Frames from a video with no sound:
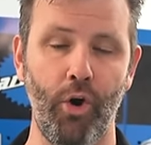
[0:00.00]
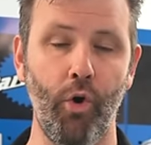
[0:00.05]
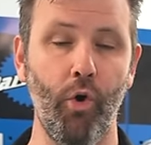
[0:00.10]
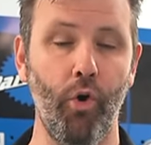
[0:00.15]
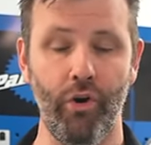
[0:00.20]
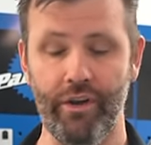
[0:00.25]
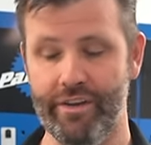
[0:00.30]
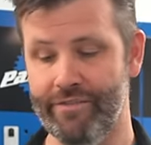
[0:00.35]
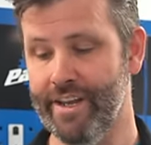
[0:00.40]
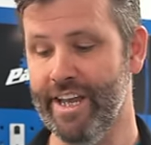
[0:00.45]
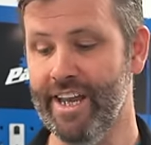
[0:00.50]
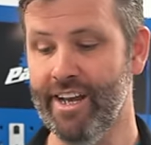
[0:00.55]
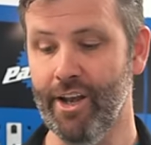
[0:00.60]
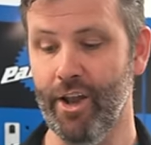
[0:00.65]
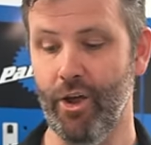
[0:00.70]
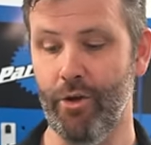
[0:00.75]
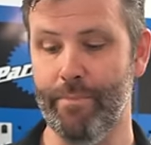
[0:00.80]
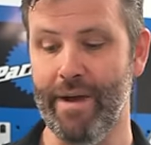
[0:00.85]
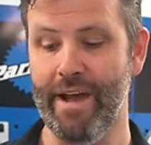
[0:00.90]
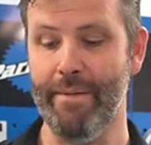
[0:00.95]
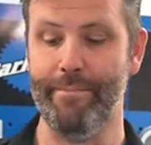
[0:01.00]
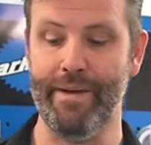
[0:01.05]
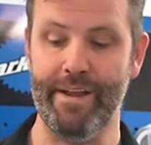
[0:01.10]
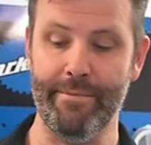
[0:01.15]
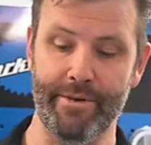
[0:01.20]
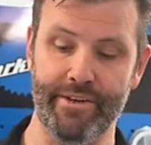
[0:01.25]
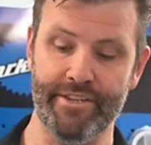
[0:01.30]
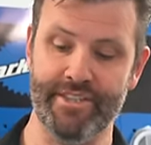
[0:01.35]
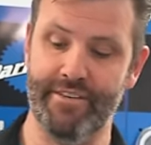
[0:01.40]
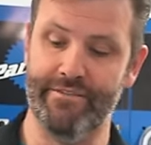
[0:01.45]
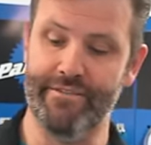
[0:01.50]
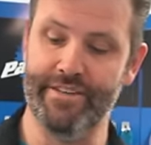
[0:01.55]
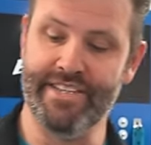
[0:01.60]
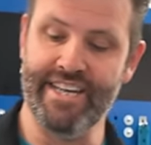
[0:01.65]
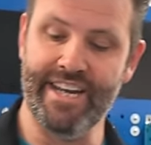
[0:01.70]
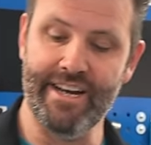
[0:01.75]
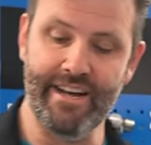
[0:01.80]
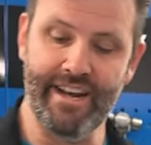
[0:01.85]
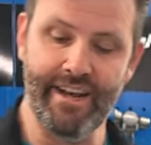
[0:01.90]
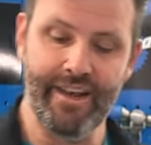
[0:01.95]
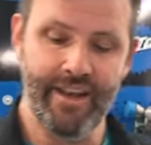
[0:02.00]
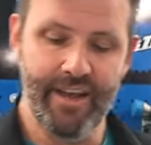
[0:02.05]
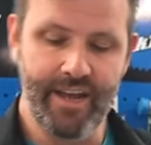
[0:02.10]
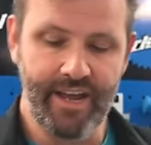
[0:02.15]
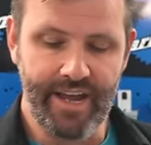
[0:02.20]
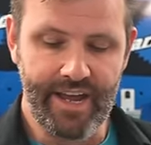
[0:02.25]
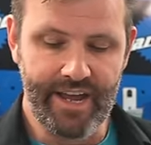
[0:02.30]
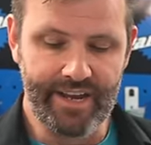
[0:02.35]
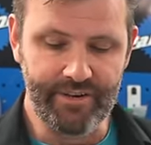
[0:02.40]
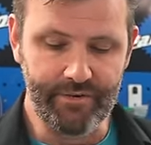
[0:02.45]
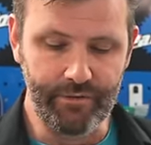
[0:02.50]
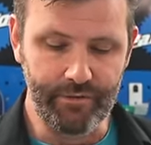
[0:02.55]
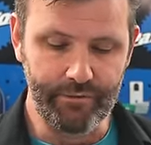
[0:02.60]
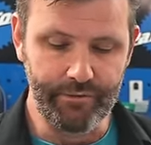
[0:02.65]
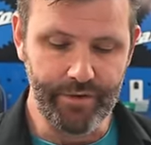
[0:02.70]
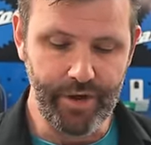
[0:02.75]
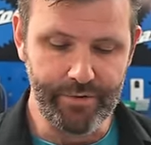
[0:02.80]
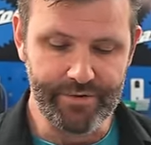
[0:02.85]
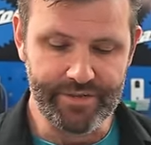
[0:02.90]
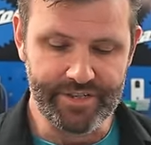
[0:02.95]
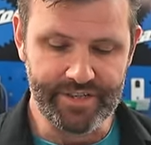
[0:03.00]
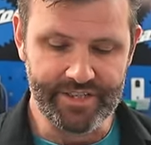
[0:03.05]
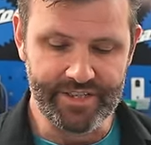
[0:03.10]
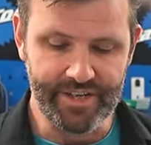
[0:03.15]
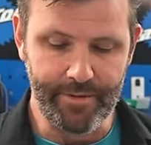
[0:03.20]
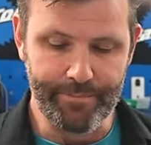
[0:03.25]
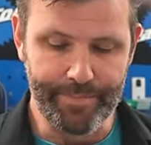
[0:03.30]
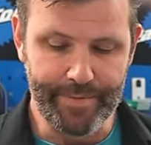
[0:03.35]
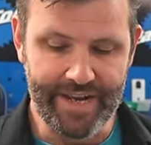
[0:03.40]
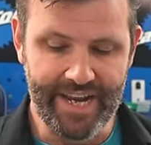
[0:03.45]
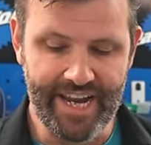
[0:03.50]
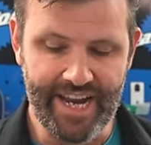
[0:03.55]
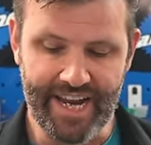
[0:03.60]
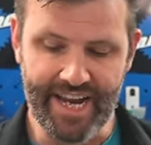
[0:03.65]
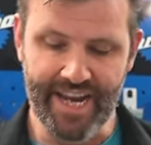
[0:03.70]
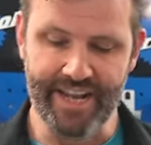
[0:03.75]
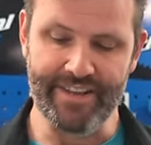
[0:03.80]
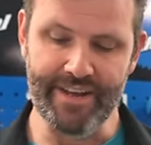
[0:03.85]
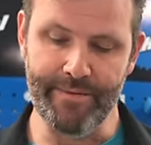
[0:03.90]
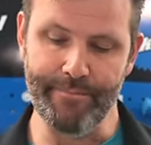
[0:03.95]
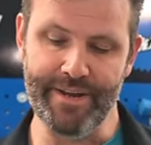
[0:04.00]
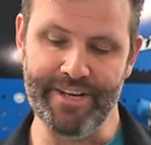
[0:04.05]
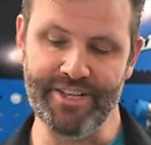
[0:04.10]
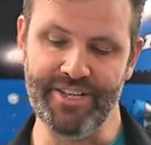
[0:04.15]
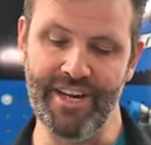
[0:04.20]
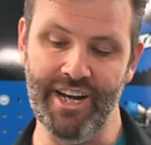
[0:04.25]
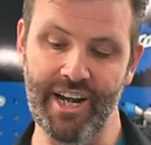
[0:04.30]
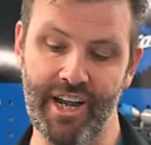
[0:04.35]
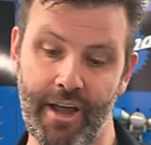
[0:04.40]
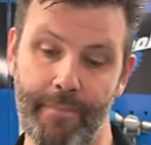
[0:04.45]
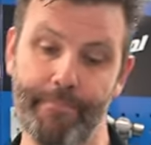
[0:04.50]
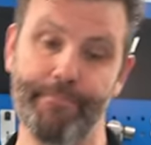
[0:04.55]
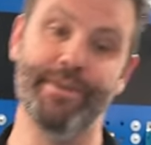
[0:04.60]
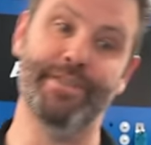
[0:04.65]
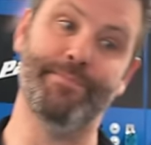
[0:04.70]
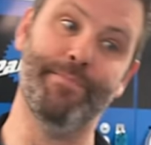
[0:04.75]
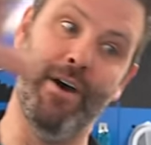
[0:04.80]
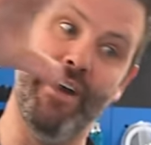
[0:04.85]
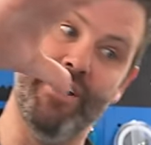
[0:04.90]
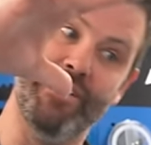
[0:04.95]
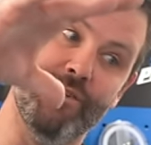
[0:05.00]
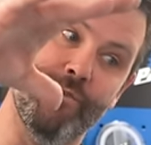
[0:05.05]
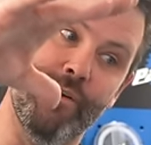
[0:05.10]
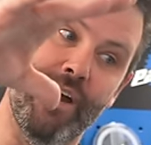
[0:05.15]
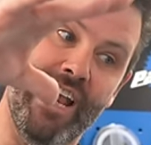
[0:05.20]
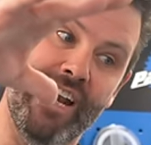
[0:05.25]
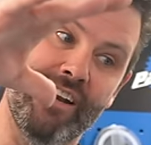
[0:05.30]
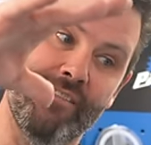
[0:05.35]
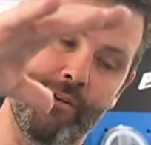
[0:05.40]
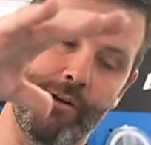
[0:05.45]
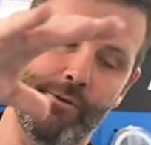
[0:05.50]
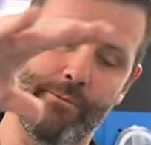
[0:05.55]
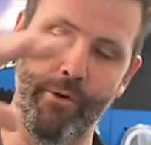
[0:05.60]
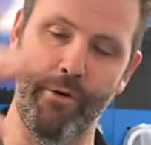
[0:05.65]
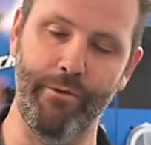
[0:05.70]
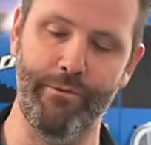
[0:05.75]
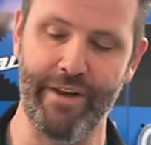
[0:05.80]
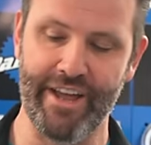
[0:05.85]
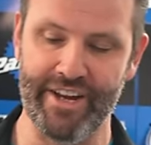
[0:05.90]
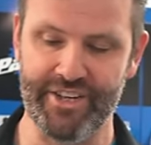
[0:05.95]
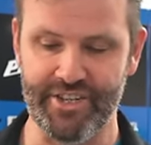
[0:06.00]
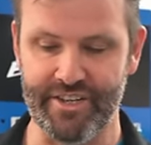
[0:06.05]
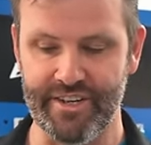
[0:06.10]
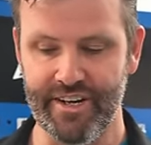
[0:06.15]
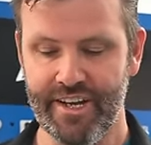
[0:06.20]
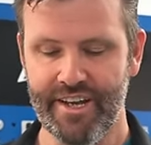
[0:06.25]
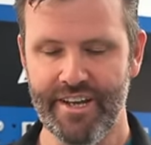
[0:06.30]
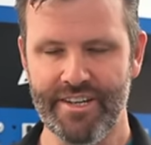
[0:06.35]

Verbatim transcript: Or if you're getting low back pain, because if the saddle angle nose is up here, that makes your lumbar spine do a hell of a lot more flexion.